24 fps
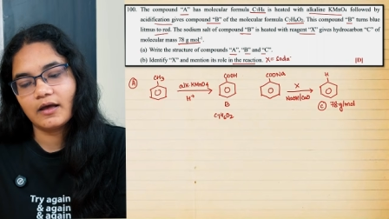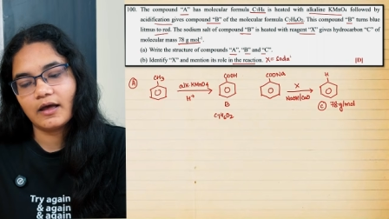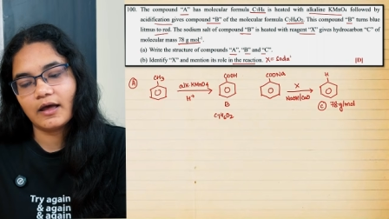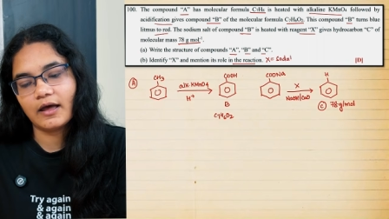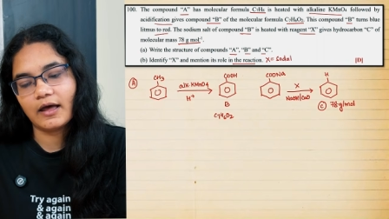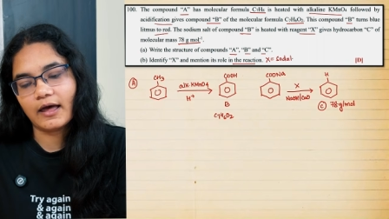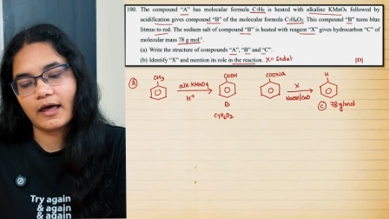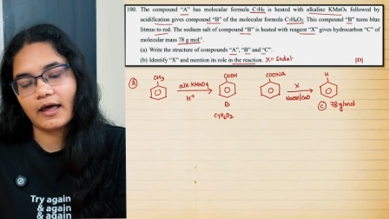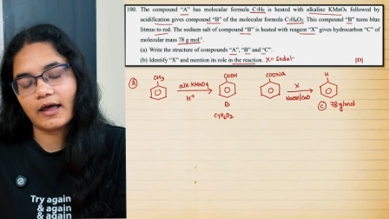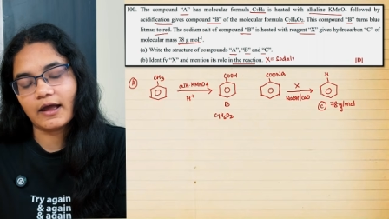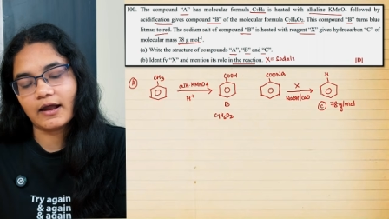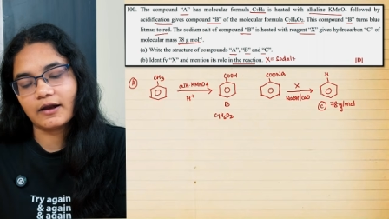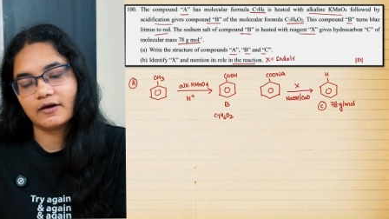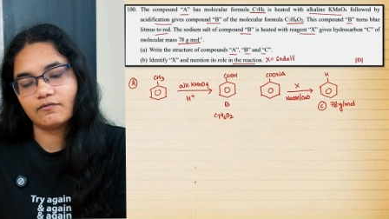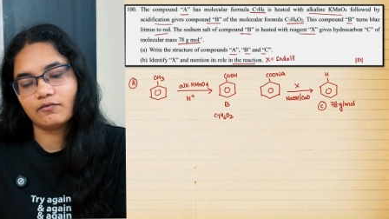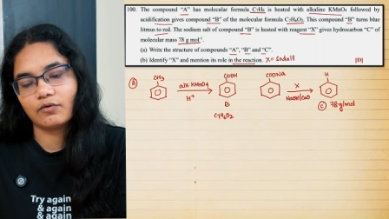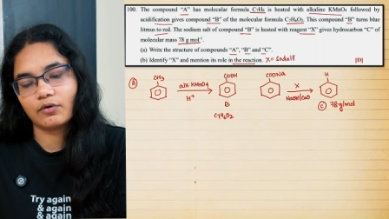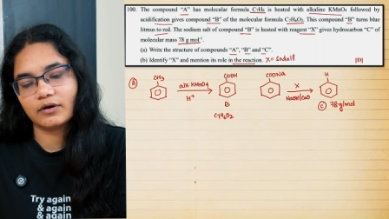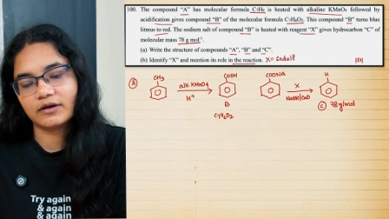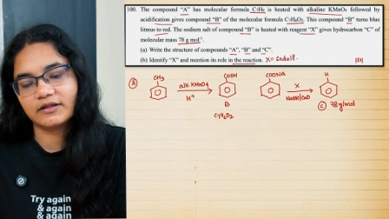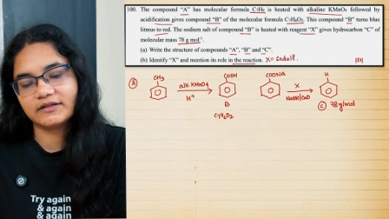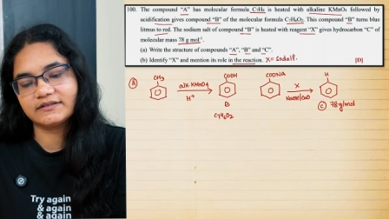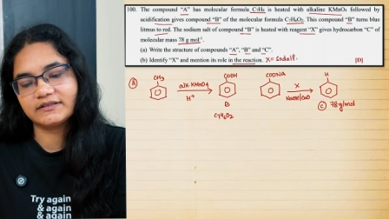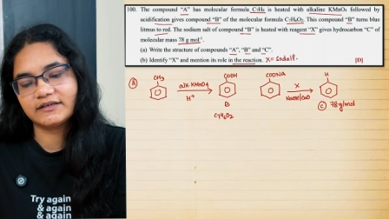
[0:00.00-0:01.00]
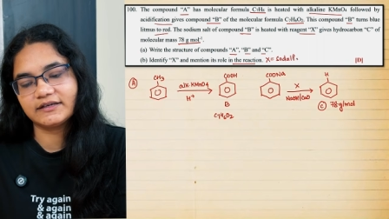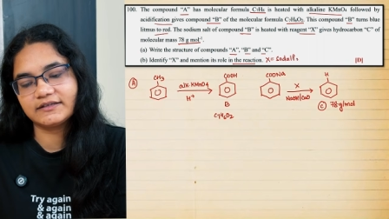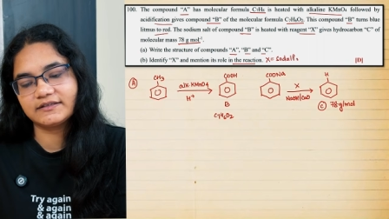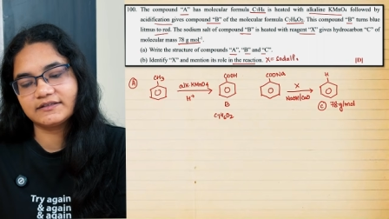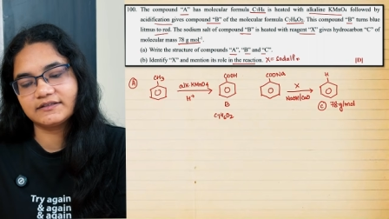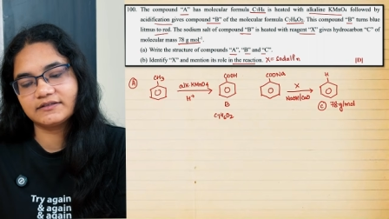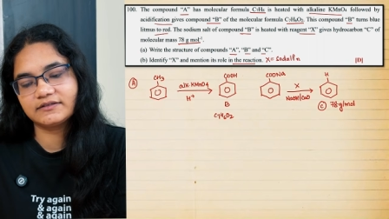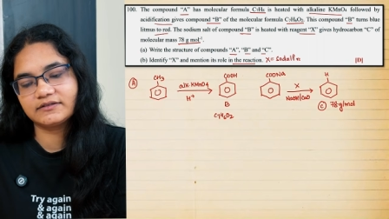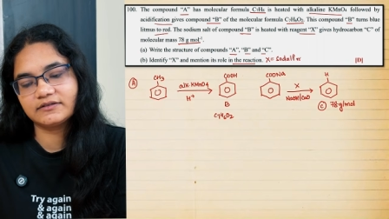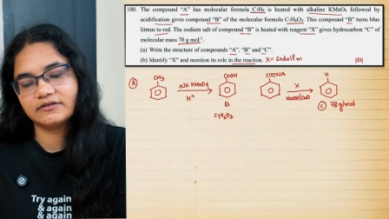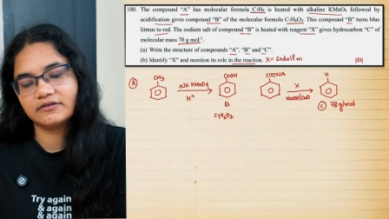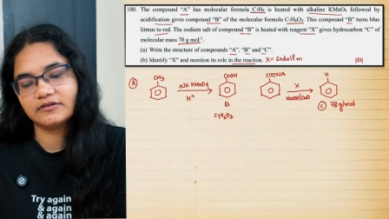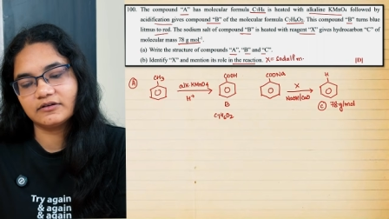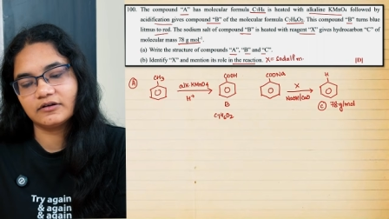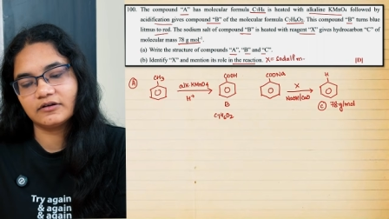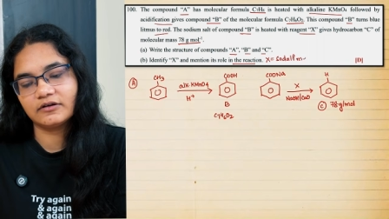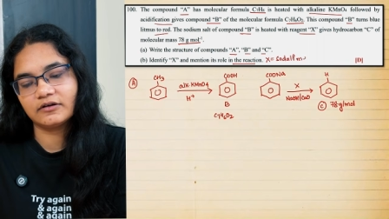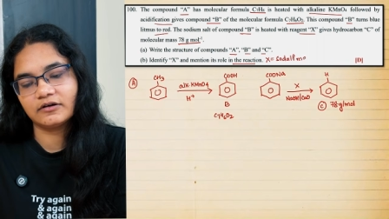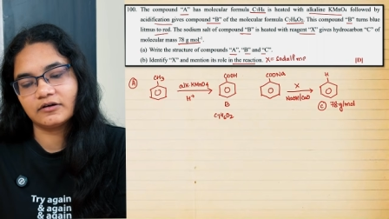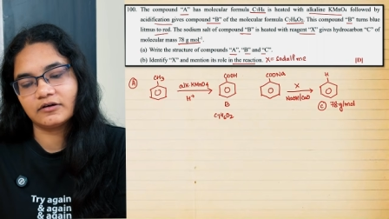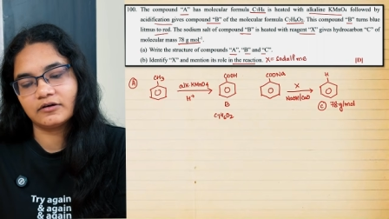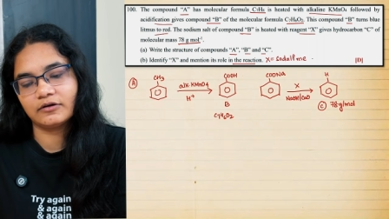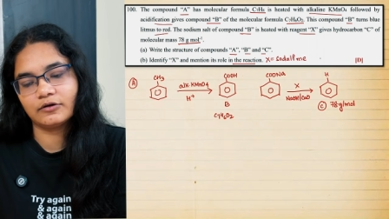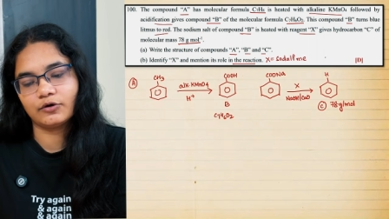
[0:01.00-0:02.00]
And what is its
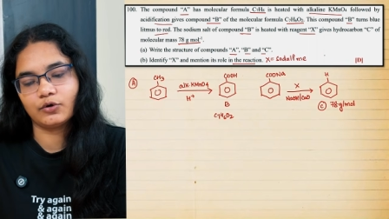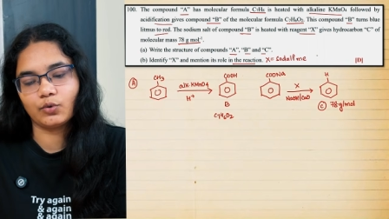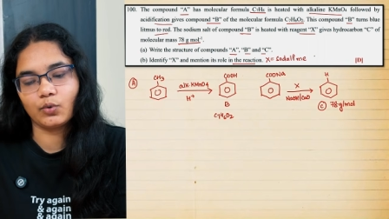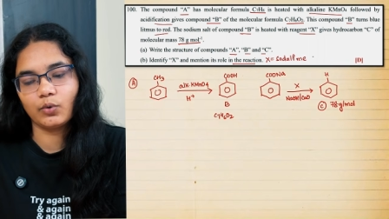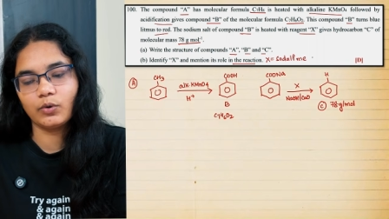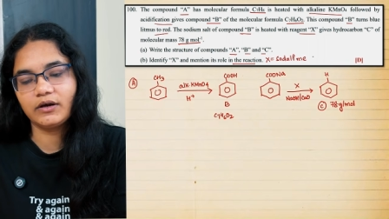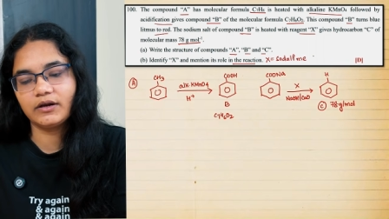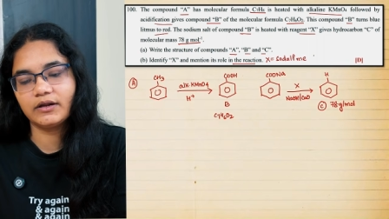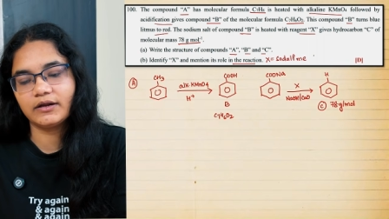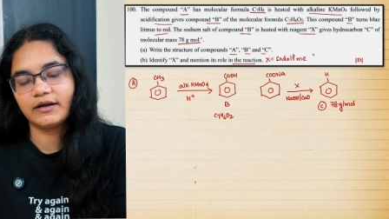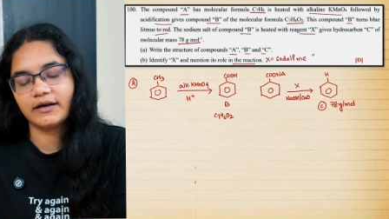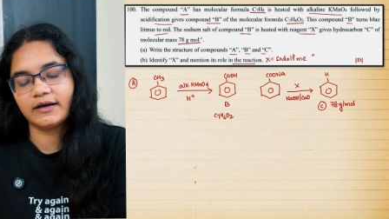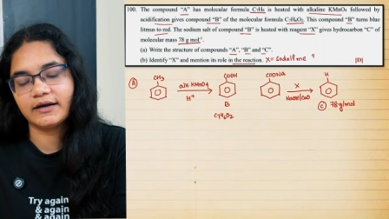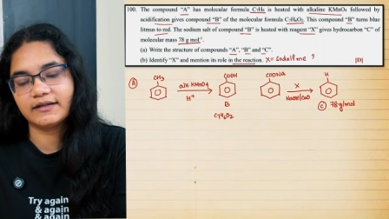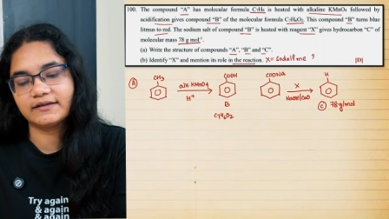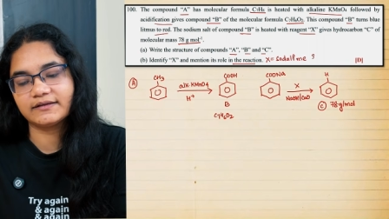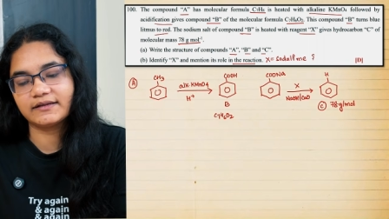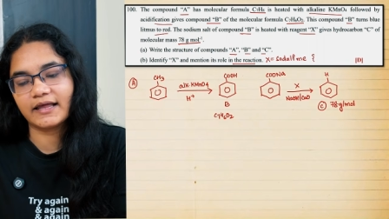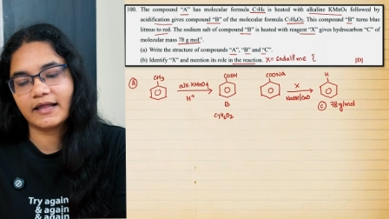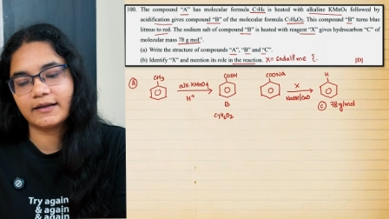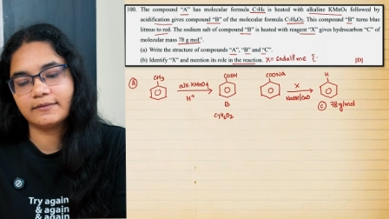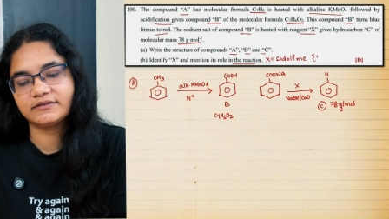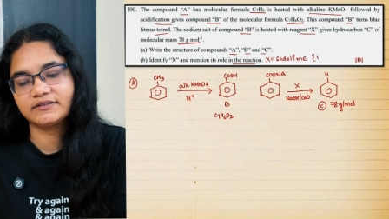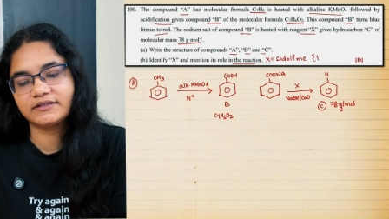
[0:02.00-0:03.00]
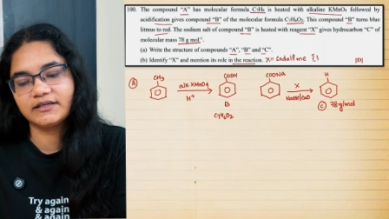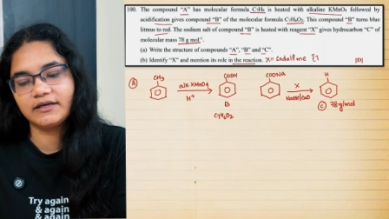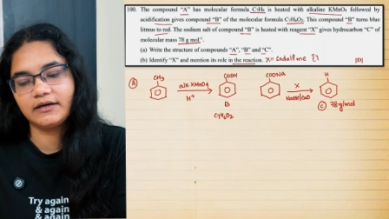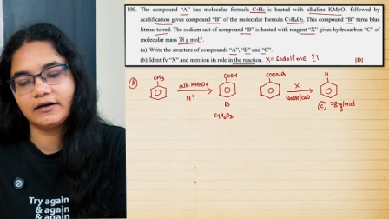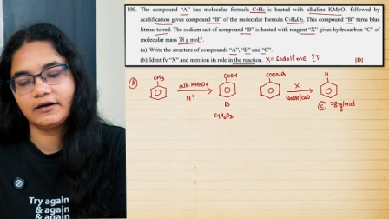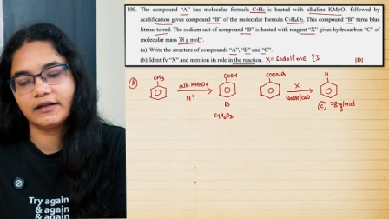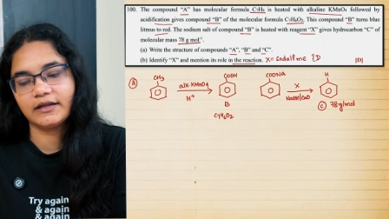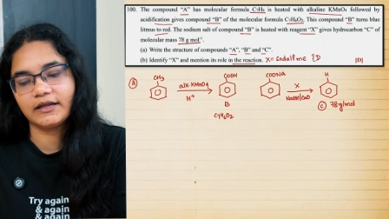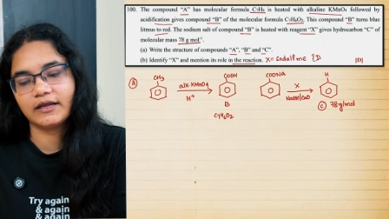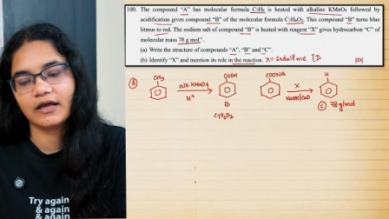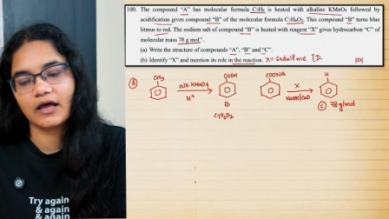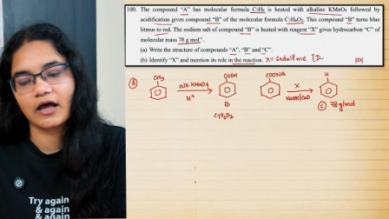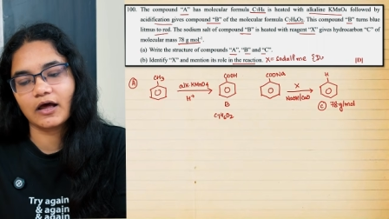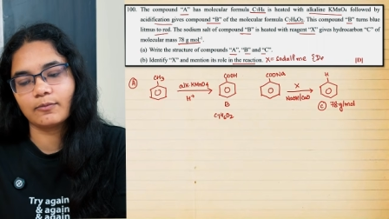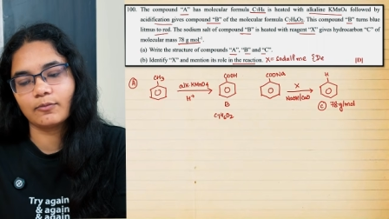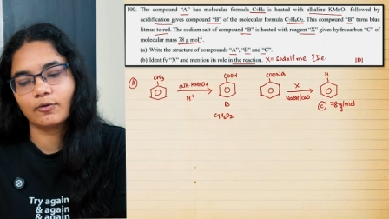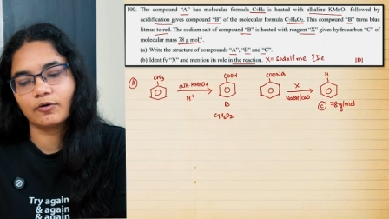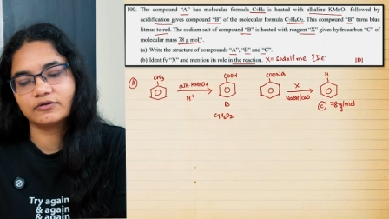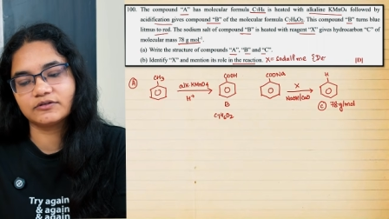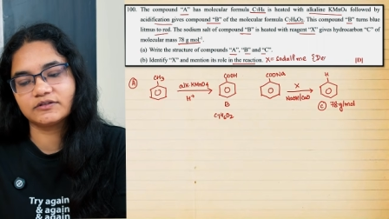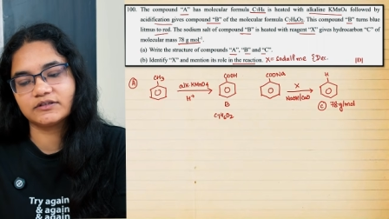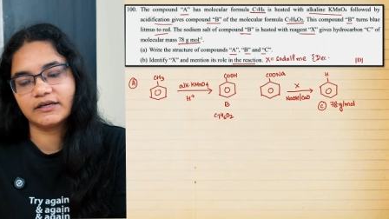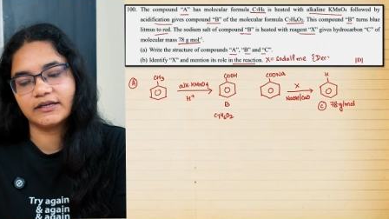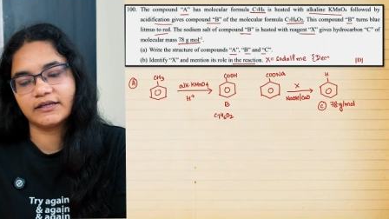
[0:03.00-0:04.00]
role? It helps in
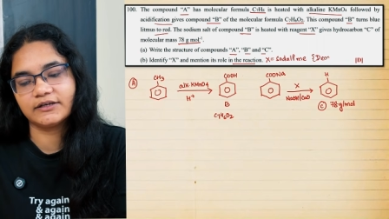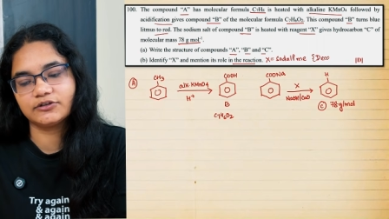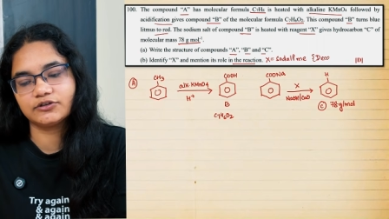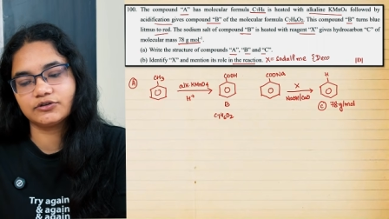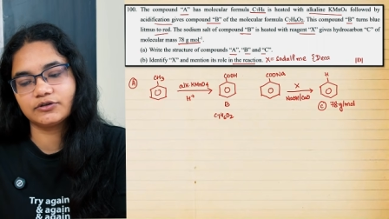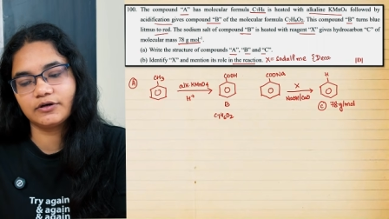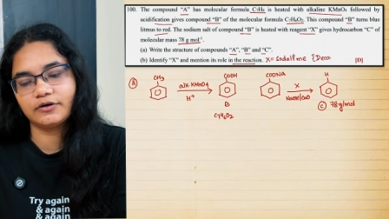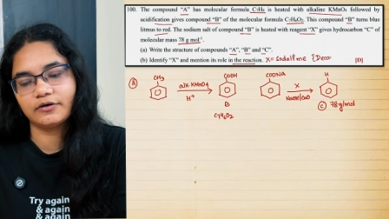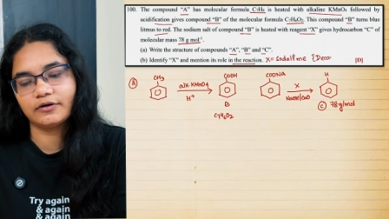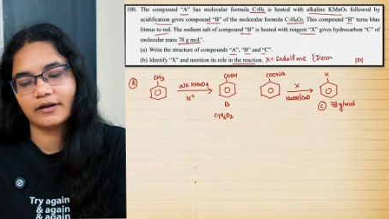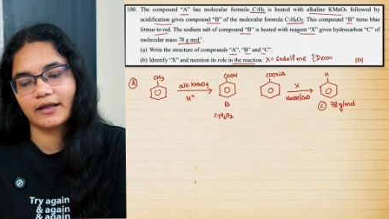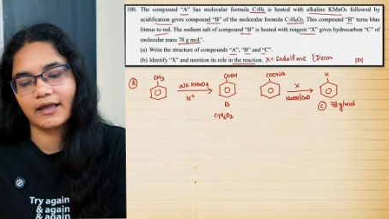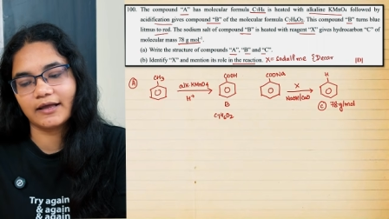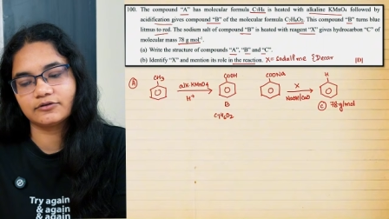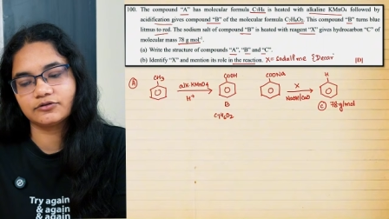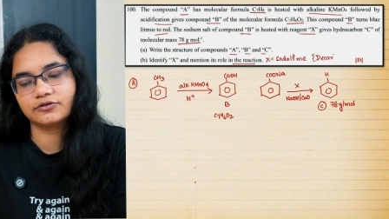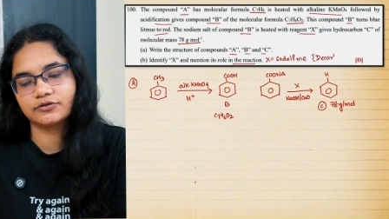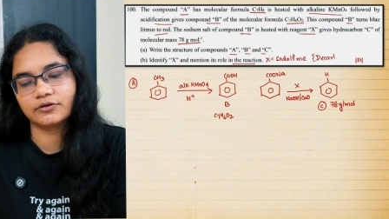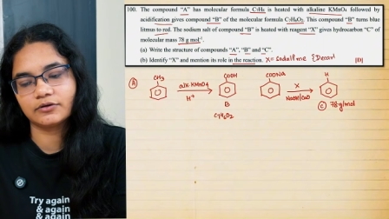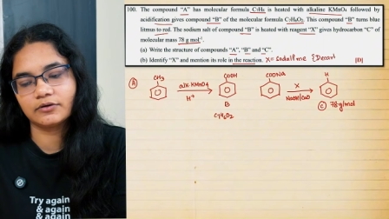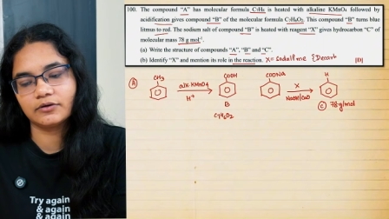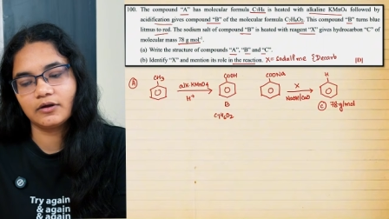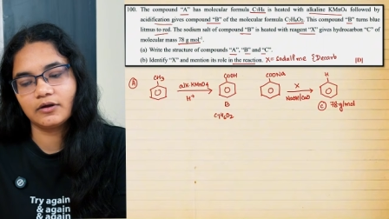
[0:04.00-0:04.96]
decarboxylation reaction.